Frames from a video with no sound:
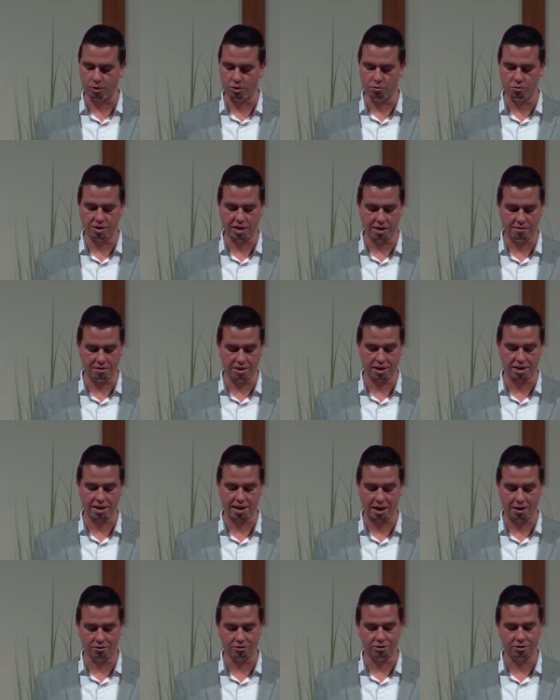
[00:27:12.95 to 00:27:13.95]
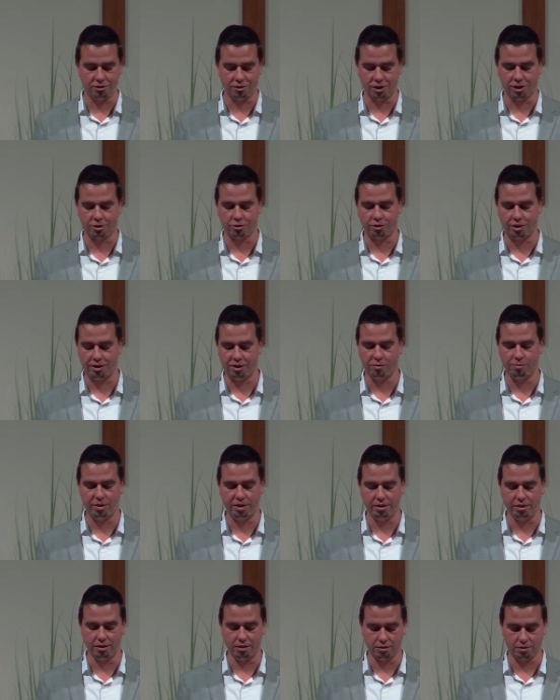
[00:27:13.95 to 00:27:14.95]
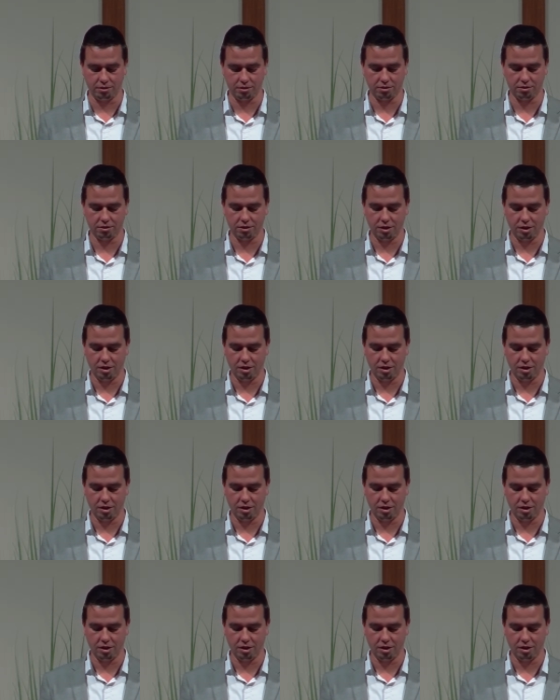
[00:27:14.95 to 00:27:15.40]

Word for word: you give an account to your Creator be this